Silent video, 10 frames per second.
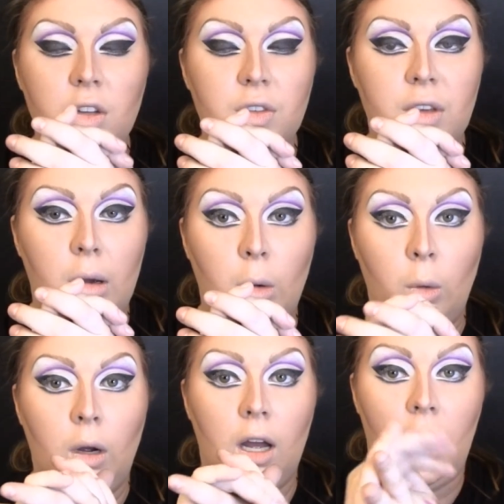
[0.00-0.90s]

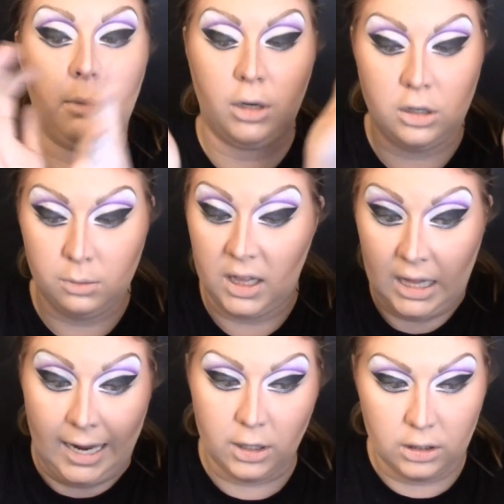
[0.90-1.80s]
So I'm gonna do my
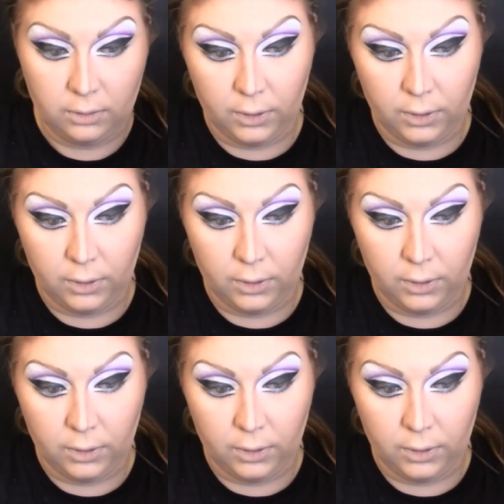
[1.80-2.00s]
lashes